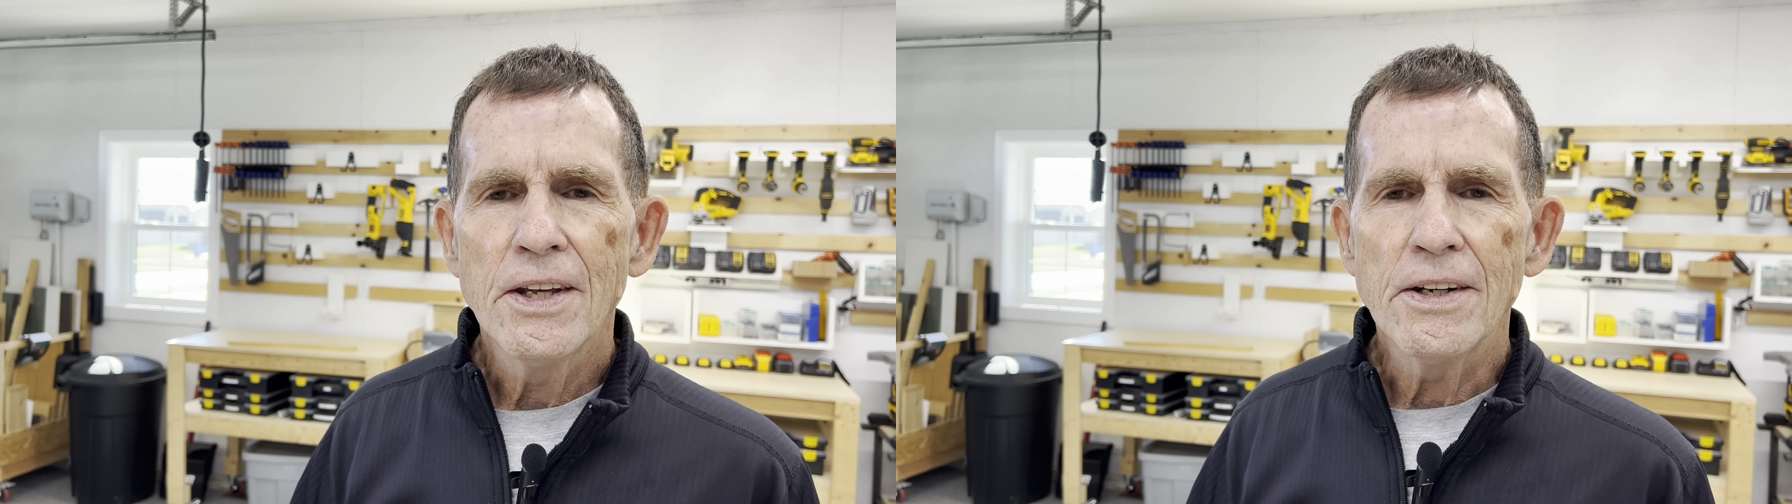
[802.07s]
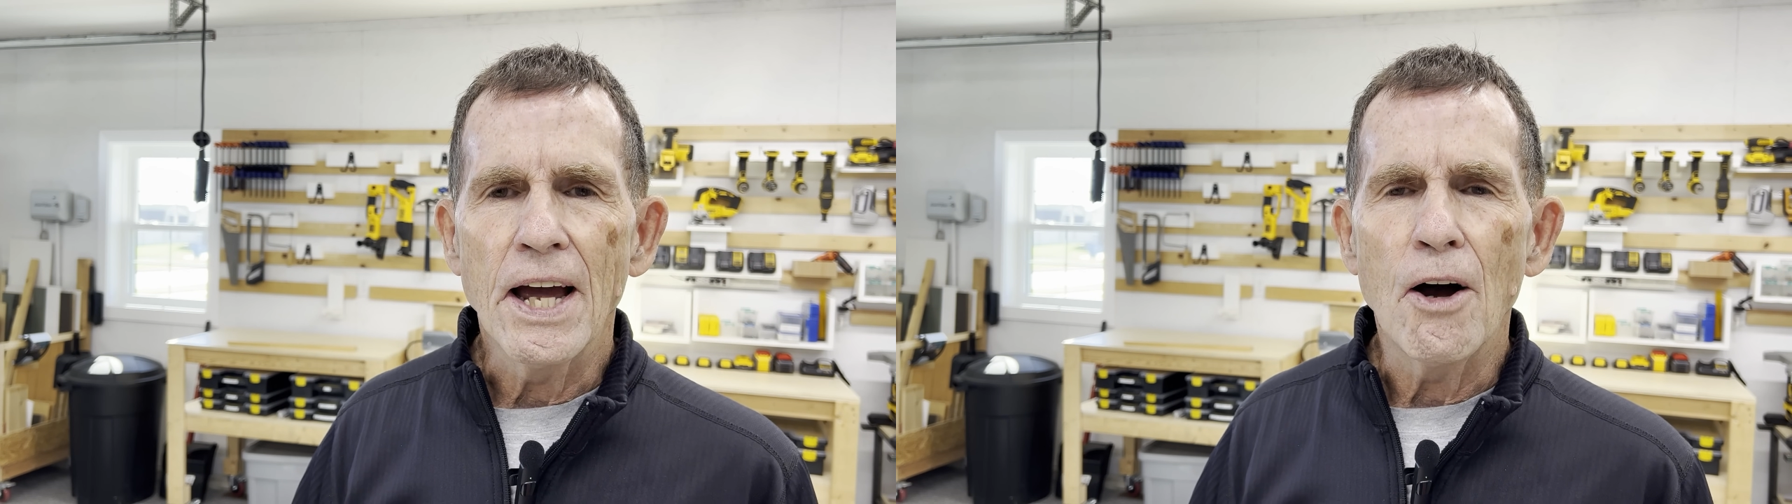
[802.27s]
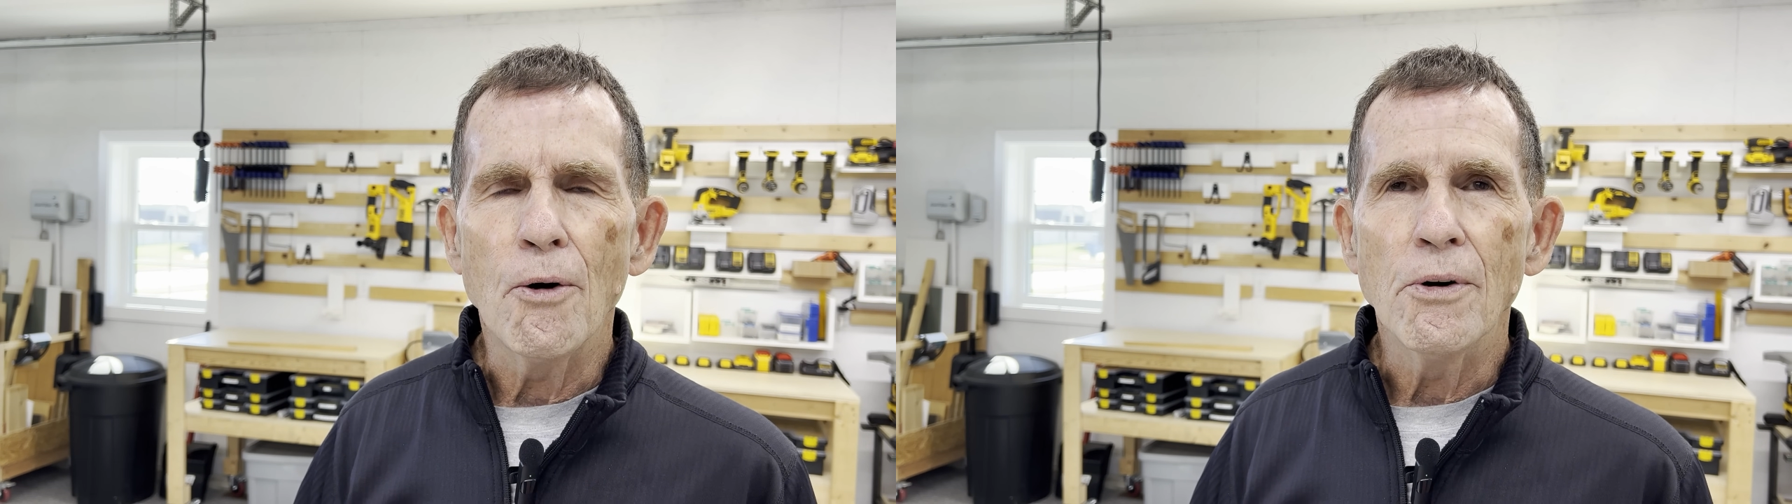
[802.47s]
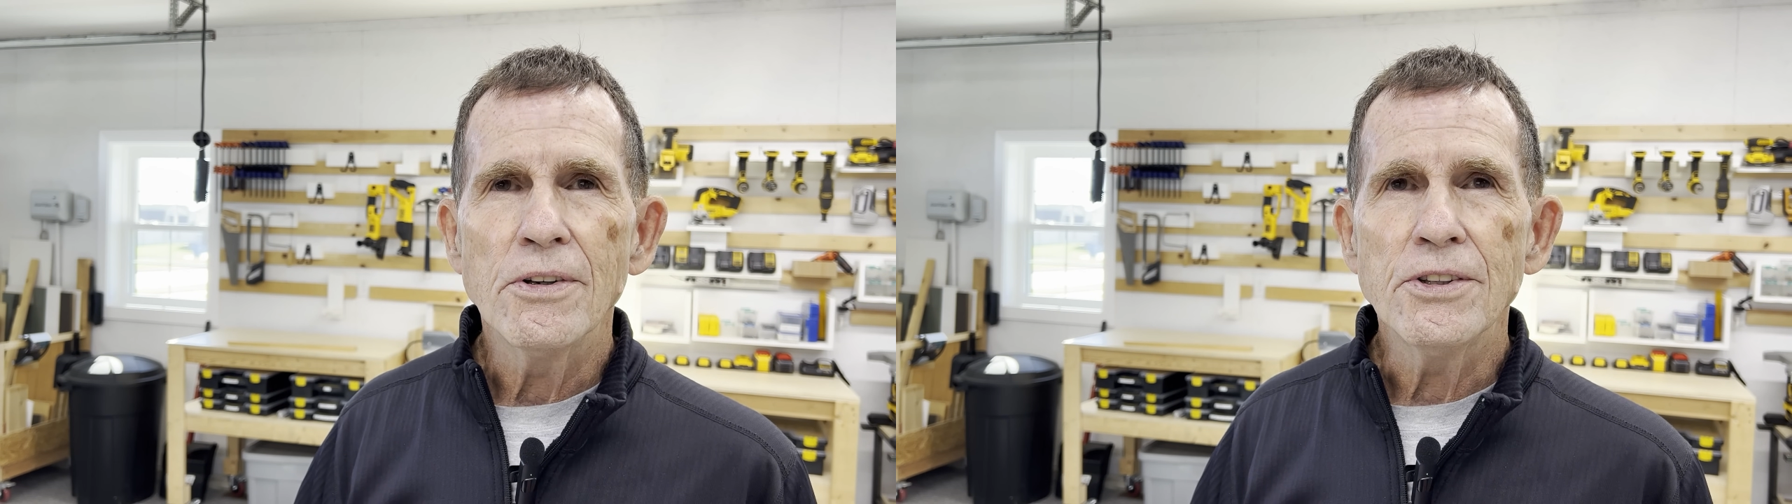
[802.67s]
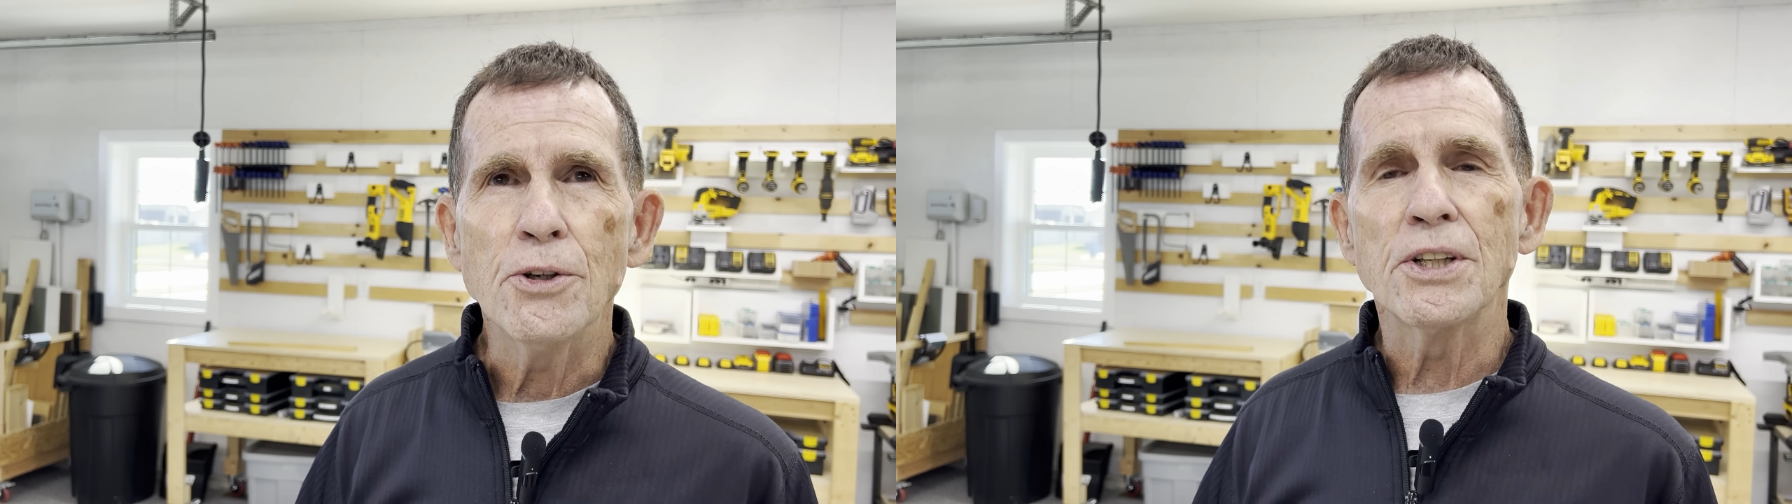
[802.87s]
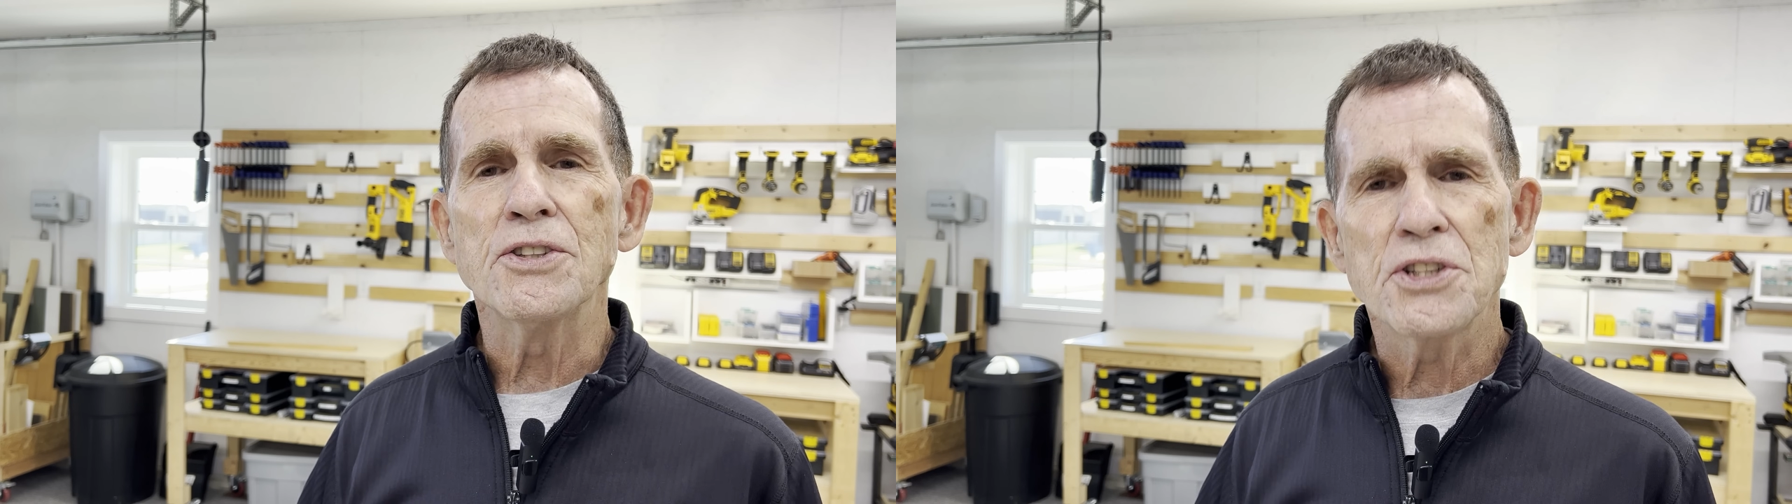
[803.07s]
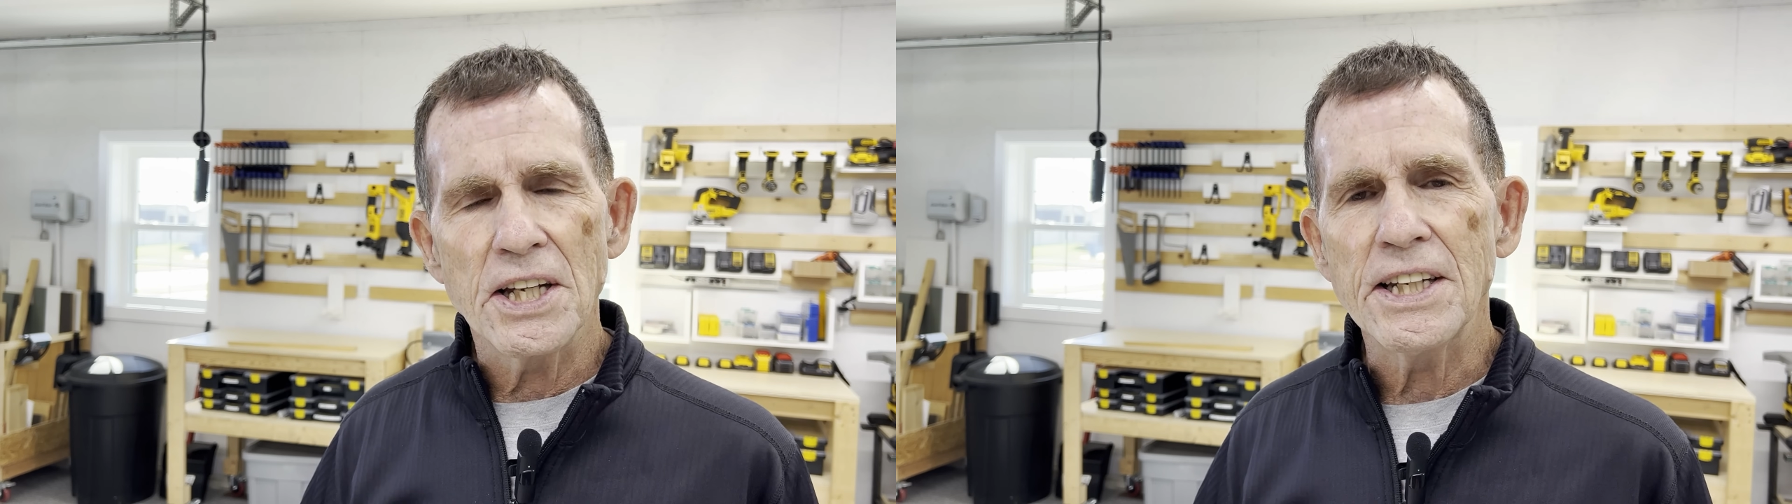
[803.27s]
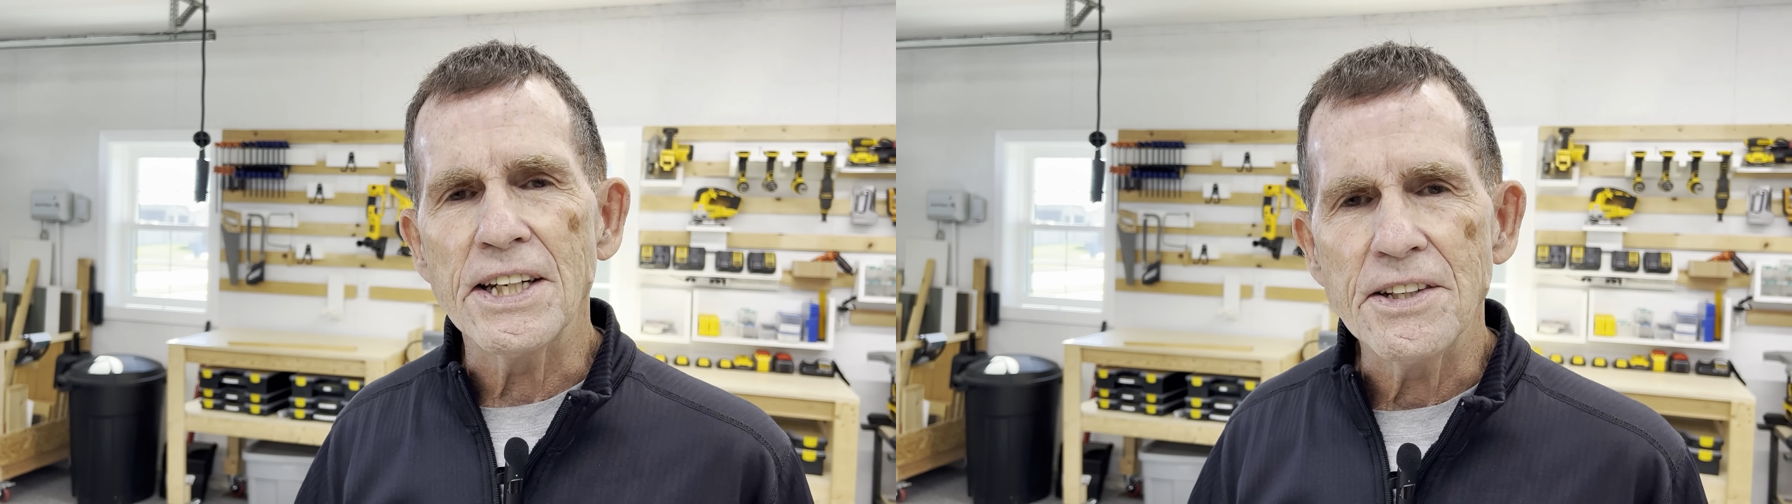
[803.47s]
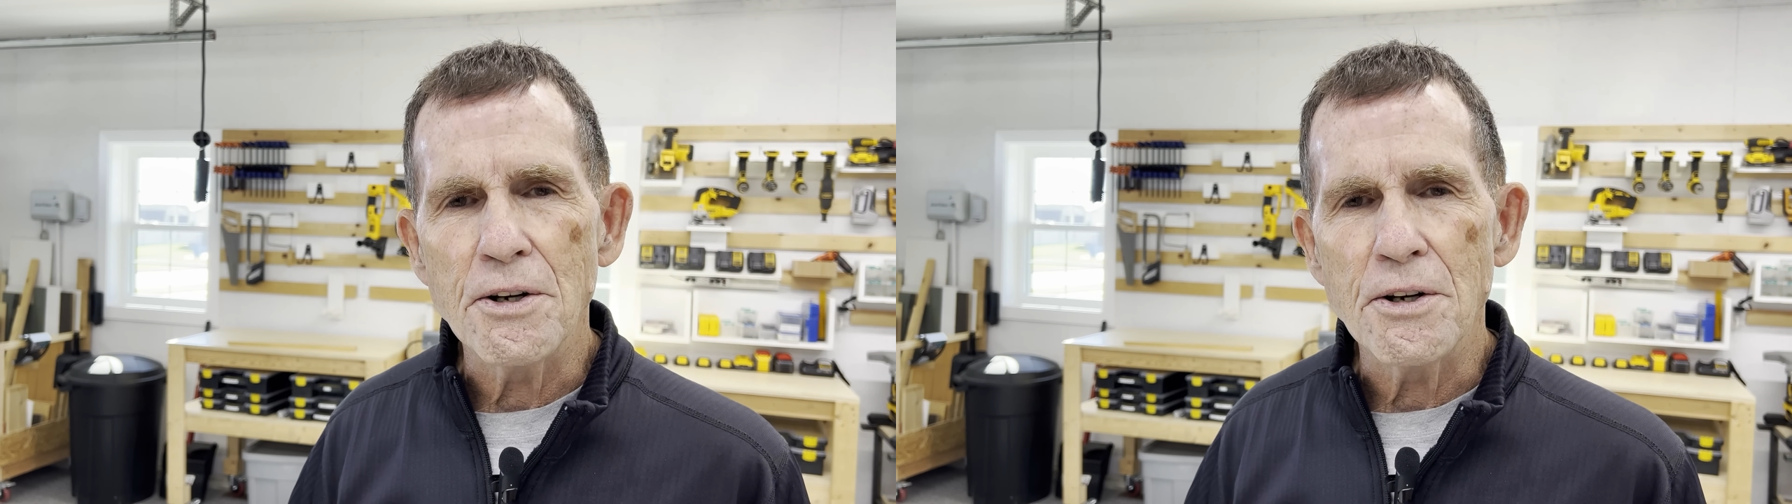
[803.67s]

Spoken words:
Now, you can set it at